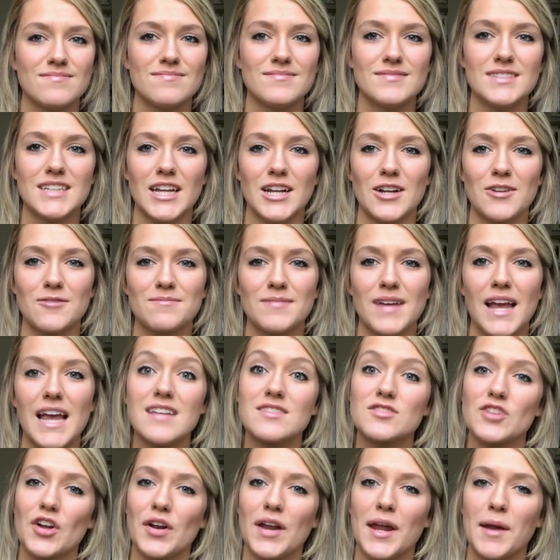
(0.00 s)
you know,
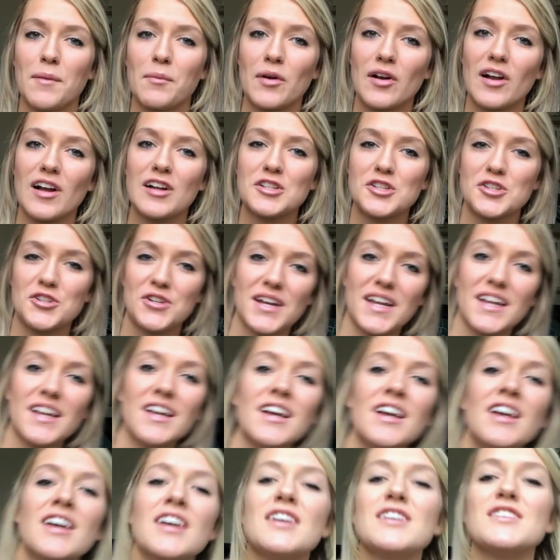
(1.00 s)
it's our neighbor country.
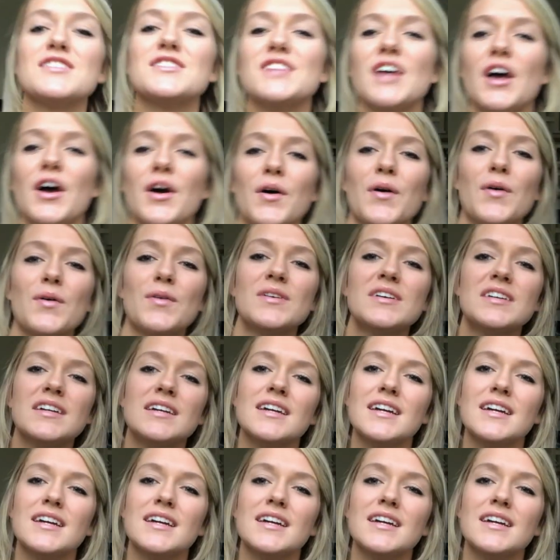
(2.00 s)
So